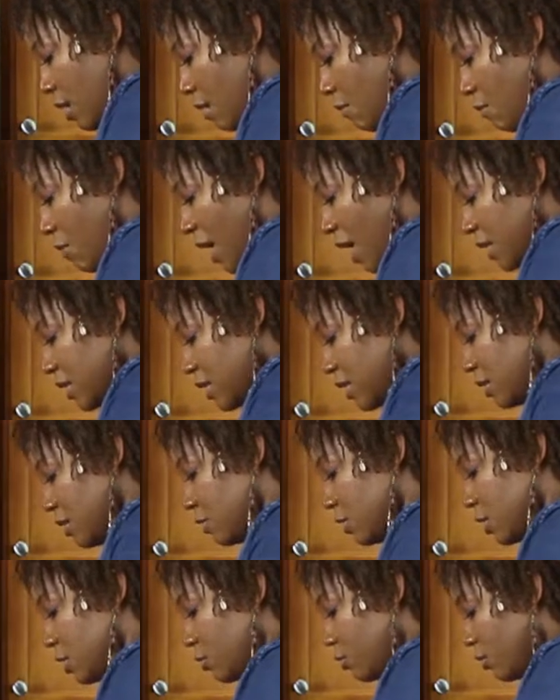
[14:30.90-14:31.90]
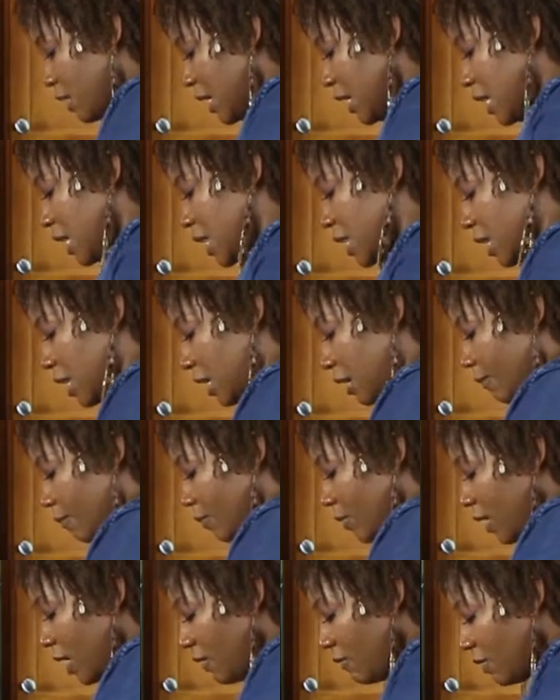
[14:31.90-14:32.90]
bacterial anything.
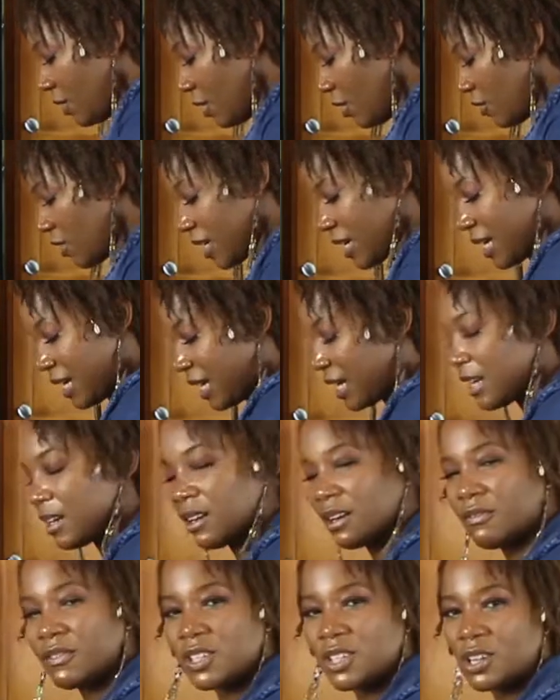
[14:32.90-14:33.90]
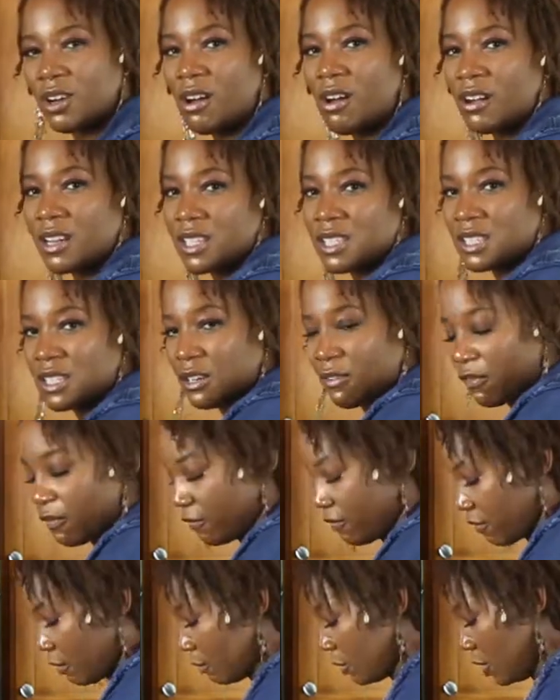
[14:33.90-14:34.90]
Even though the gut of a dog is
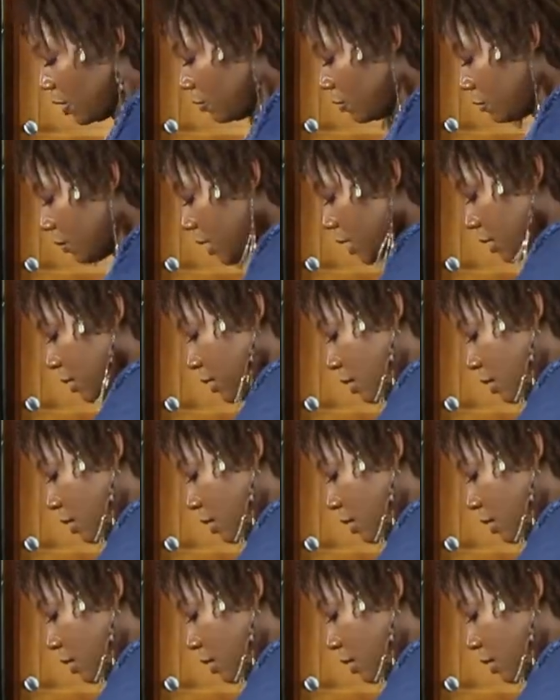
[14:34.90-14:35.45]
different from a human,